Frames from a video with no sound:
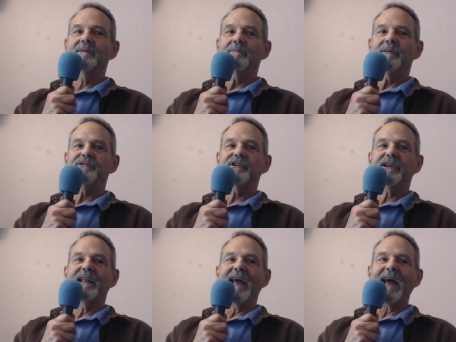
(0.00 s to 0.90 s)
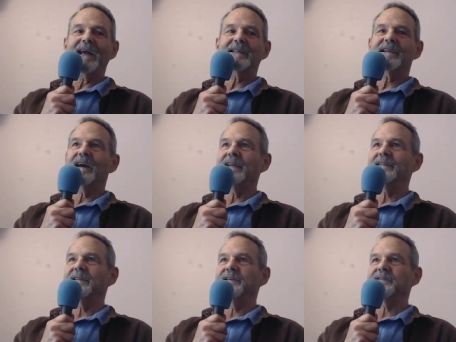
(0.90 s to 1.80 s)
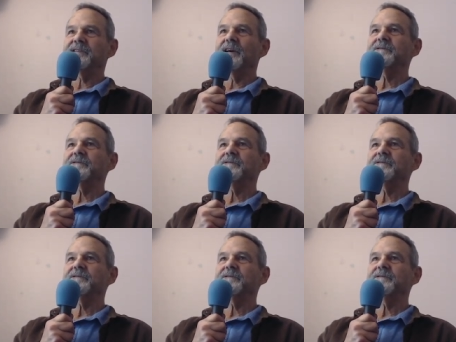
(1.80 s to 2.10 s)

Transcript: but you can act kindly to yourself.